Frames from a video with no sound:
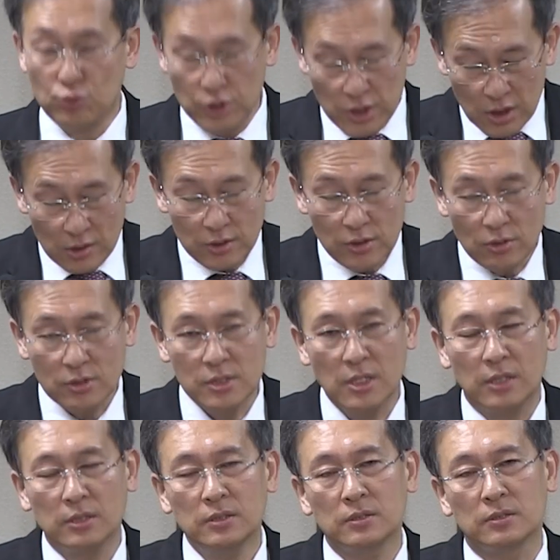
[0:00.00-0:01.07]
the work
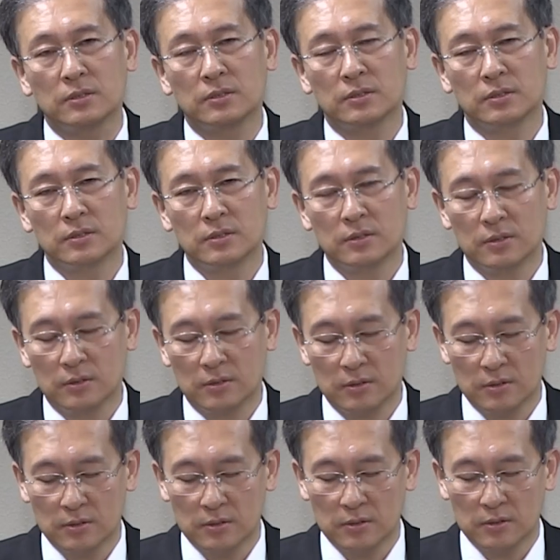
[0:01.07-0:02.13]
of giving
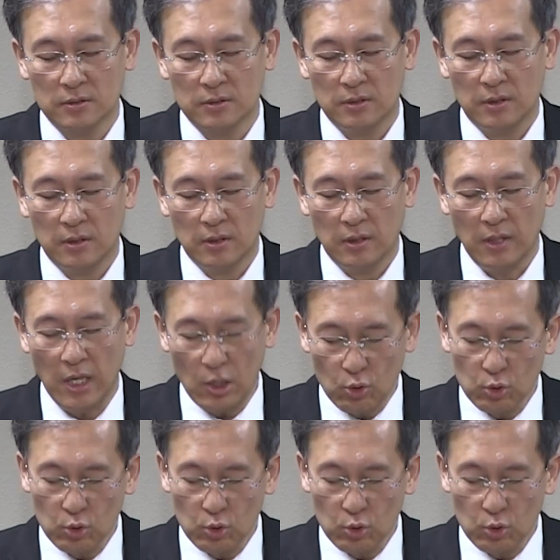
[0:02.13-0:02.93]
took